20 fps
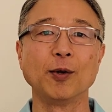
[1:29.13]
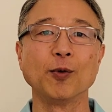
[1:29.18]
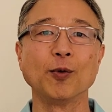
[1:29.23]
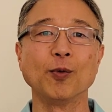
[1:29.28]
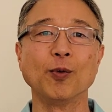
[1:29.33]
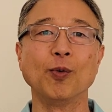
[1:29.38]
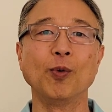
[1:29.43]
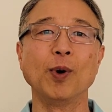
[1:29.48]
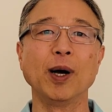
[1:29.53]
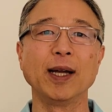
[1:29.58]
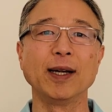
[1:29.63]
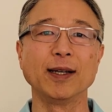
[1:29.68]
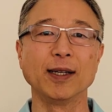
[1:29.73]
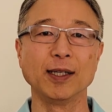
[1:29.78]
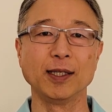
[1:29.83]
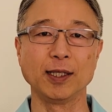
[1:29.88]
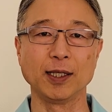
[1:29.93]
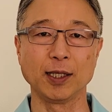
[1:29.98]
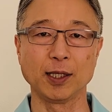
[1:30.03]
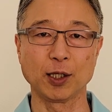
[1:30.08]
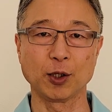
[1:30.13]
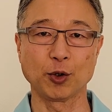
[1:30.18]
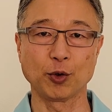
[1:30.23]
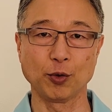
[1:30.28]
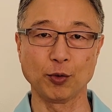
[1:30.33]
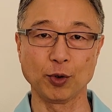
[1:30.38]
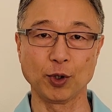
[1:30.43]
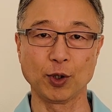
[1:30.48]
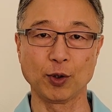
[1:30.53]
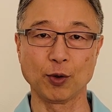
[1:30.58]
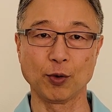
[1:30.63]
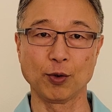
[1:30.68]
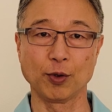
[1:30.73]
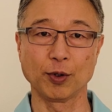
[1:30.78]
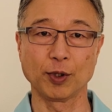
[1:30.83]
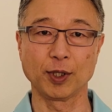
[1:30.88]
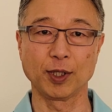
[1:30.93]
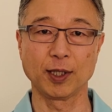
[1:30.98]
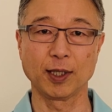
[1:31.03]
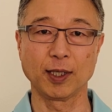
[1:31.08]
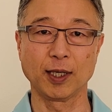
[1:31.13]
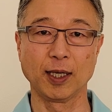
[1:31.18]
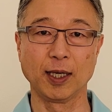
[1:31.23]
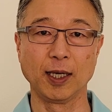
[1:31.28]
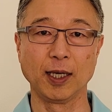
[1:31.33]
What is its true source?